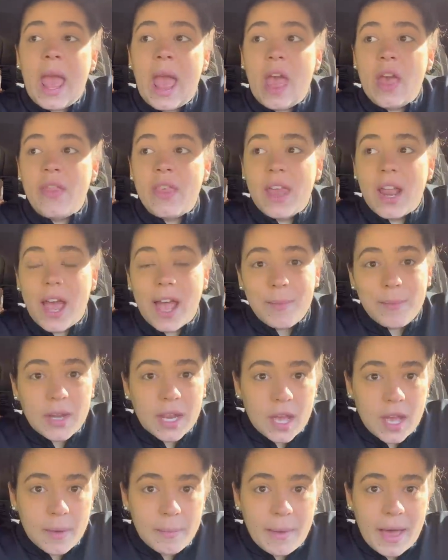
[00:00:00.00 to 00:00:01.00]
and then I'm
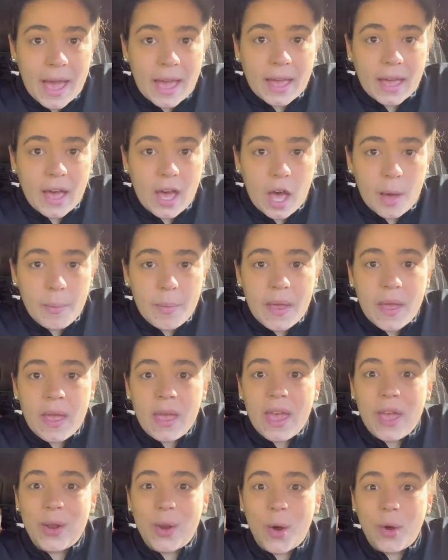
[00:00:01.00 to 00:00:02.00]
going to come back up
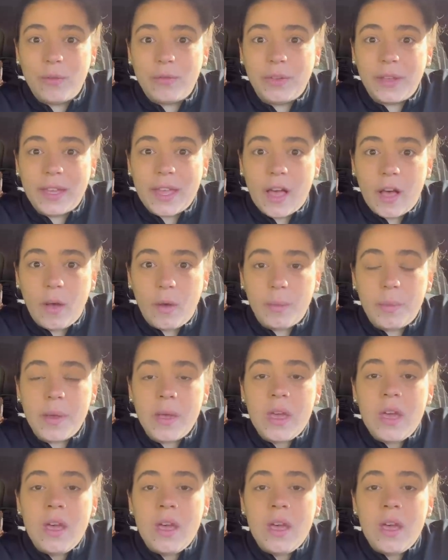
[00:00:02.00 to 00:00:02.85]
and hopefully help